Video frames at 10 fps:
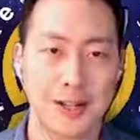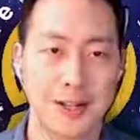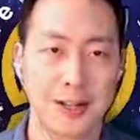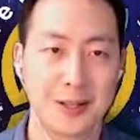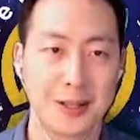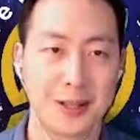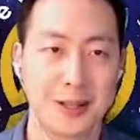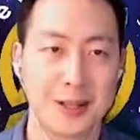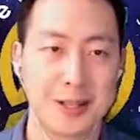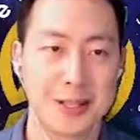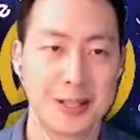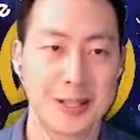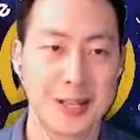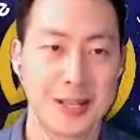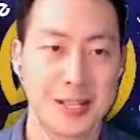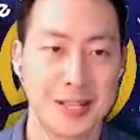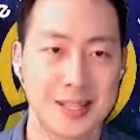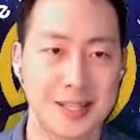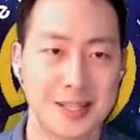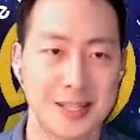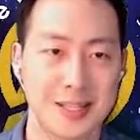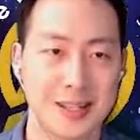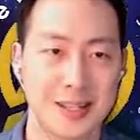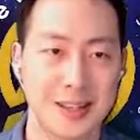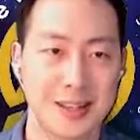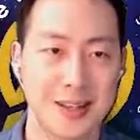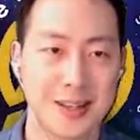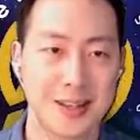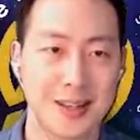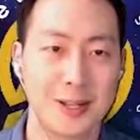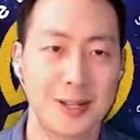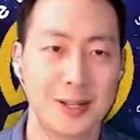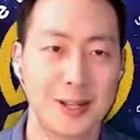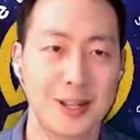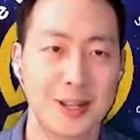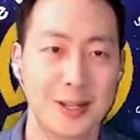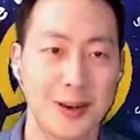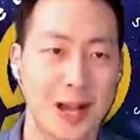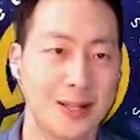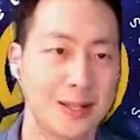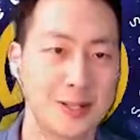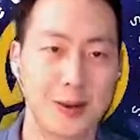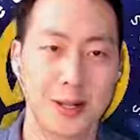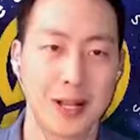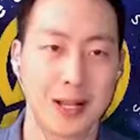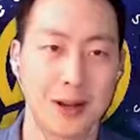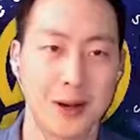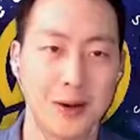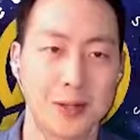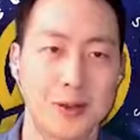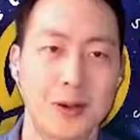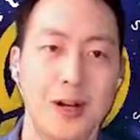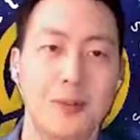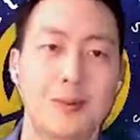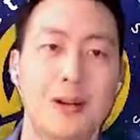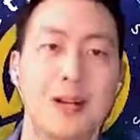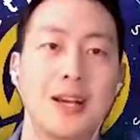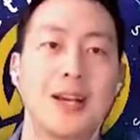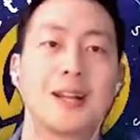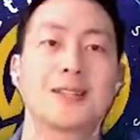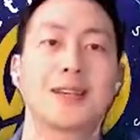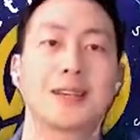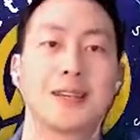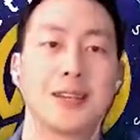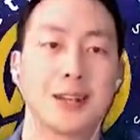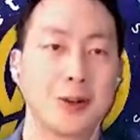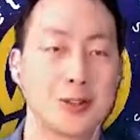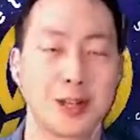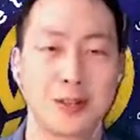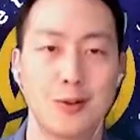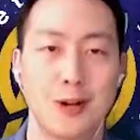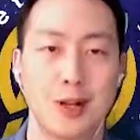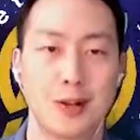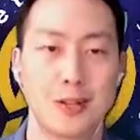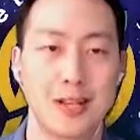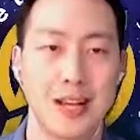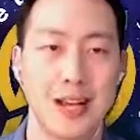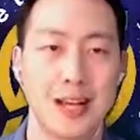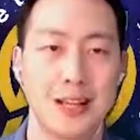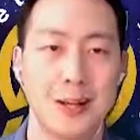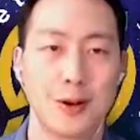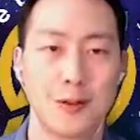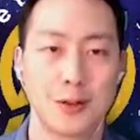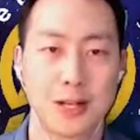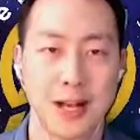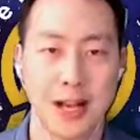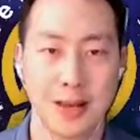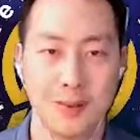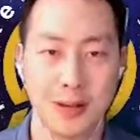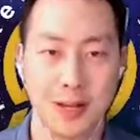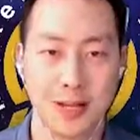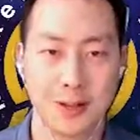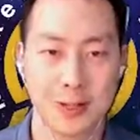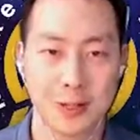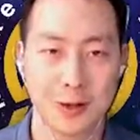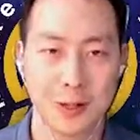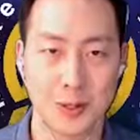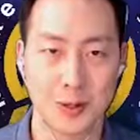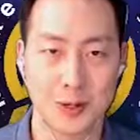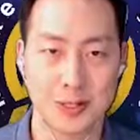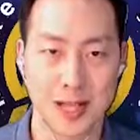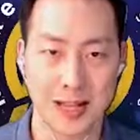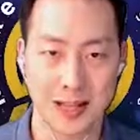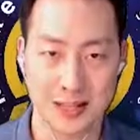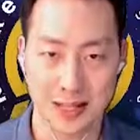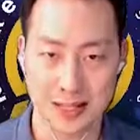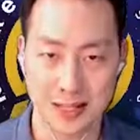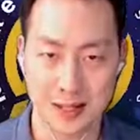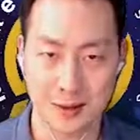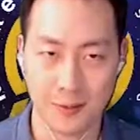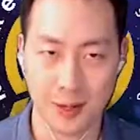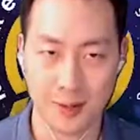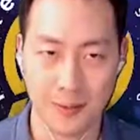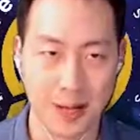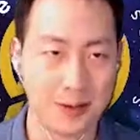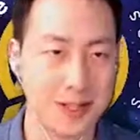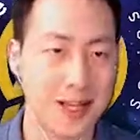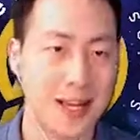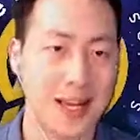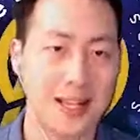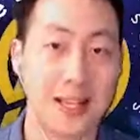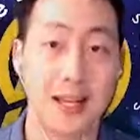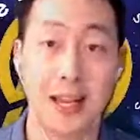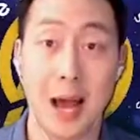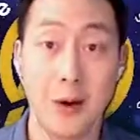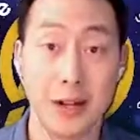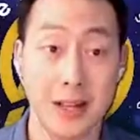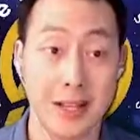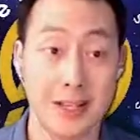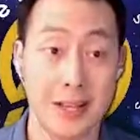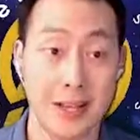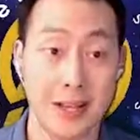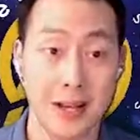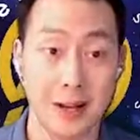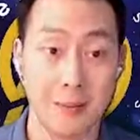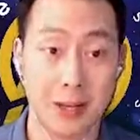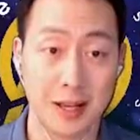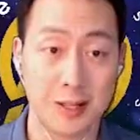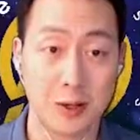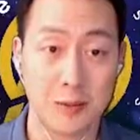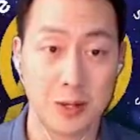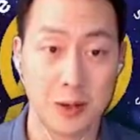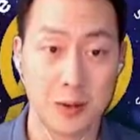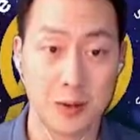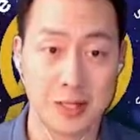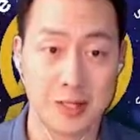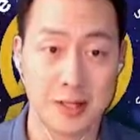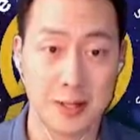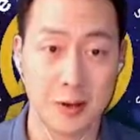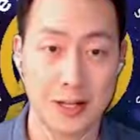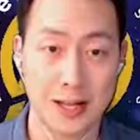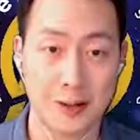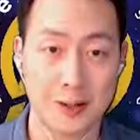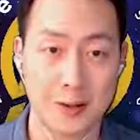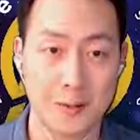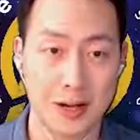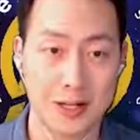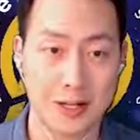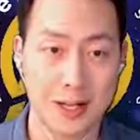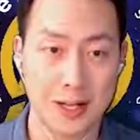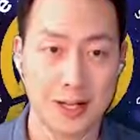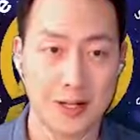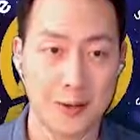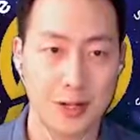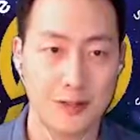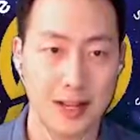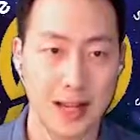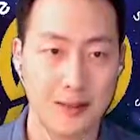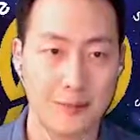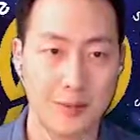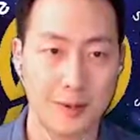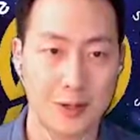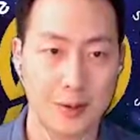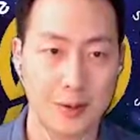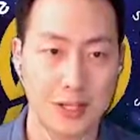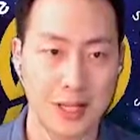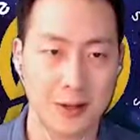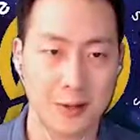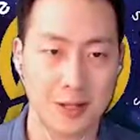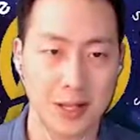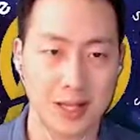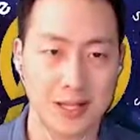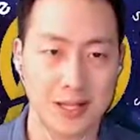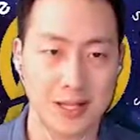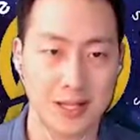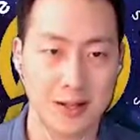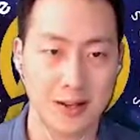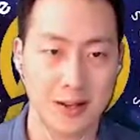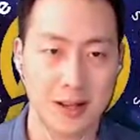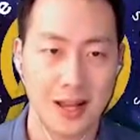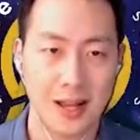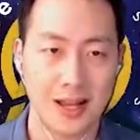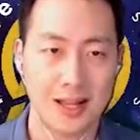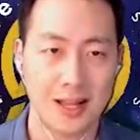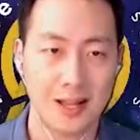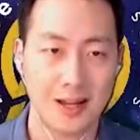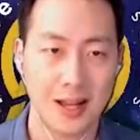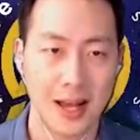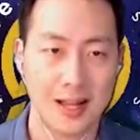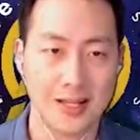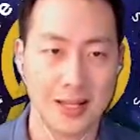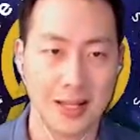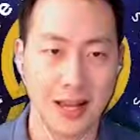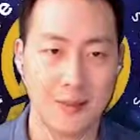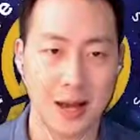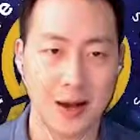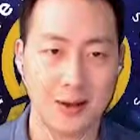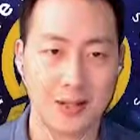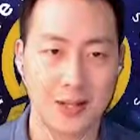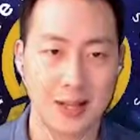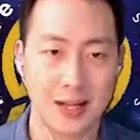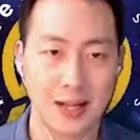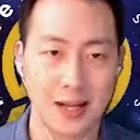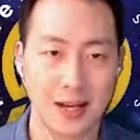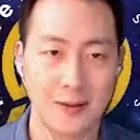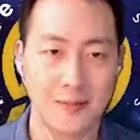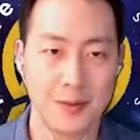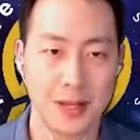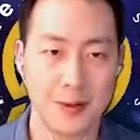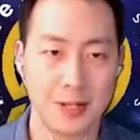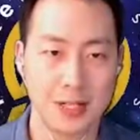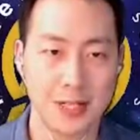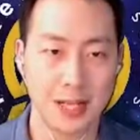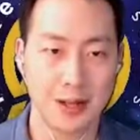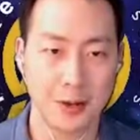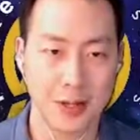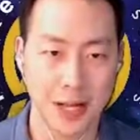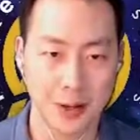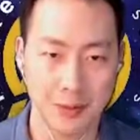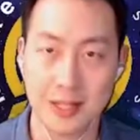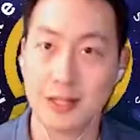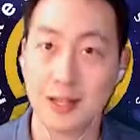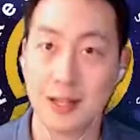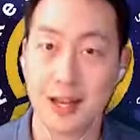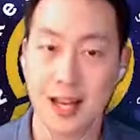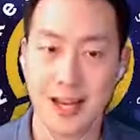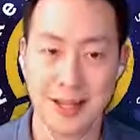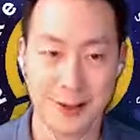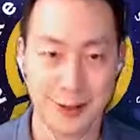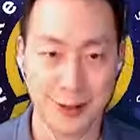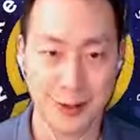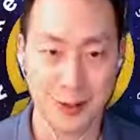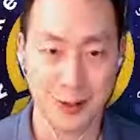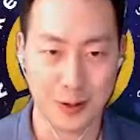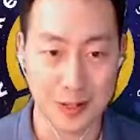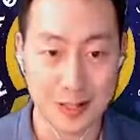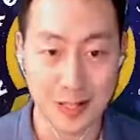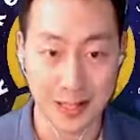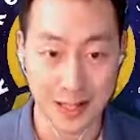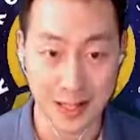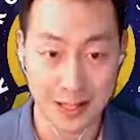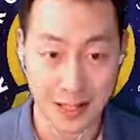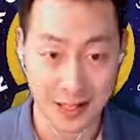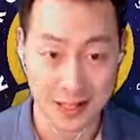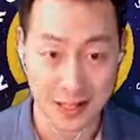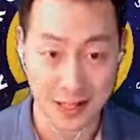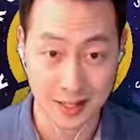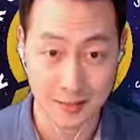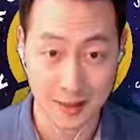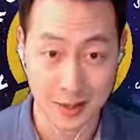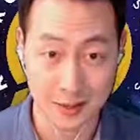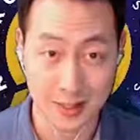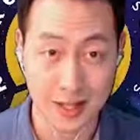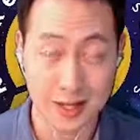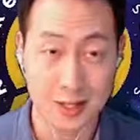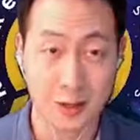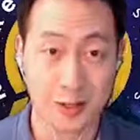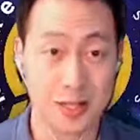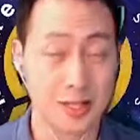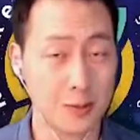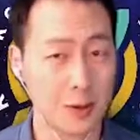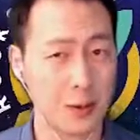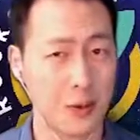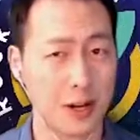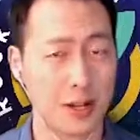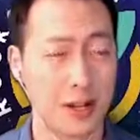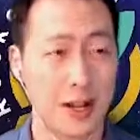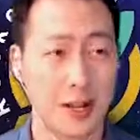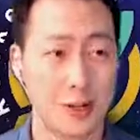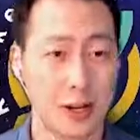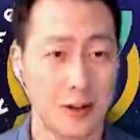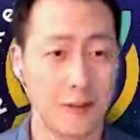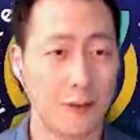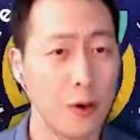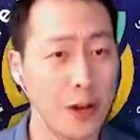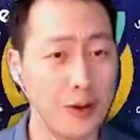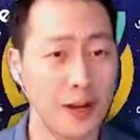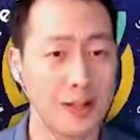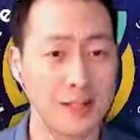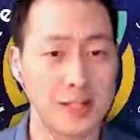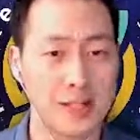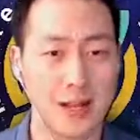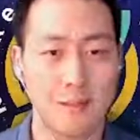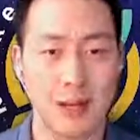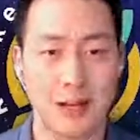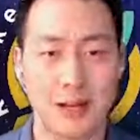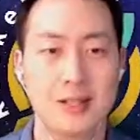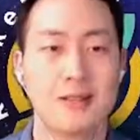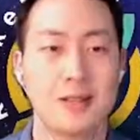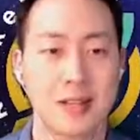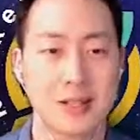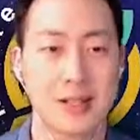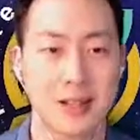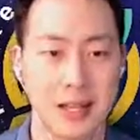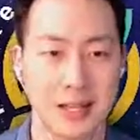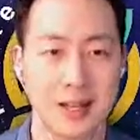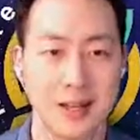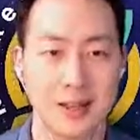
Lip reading: let's say this is 80 cents. Initially you had things going like, oh, it's going up. And it's like, it goes like $2. And then over time, it'll just go towards that like 10 cent amount. And then nowadays, because crypto was going down so much, you would even have moments where it was like, oops, 80 cents here. And then as it came out, it would just like go down immediately and then go towards the 10 cent amount. So this is what we want to try to avoid, right? This is because of this thing